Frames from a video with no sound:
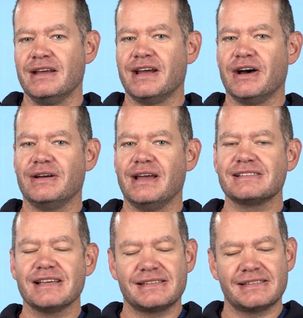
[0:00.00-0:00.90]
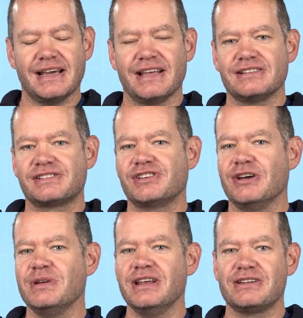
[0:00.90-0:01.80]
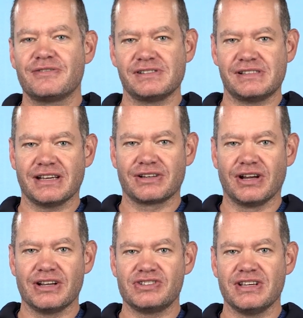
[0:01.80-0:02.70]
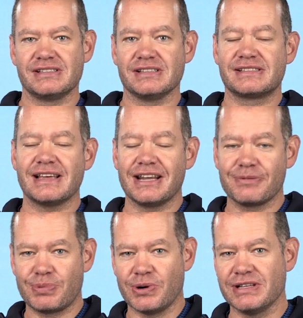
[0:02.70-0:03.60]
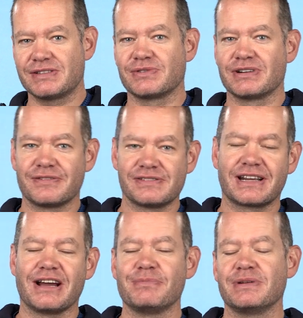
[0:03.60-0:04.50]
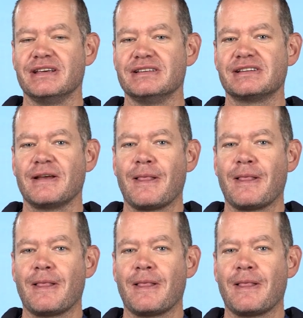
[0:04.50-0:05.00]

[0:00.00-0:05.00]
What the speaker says: Now, as I say, there's so many different technologies and selling points for different companies,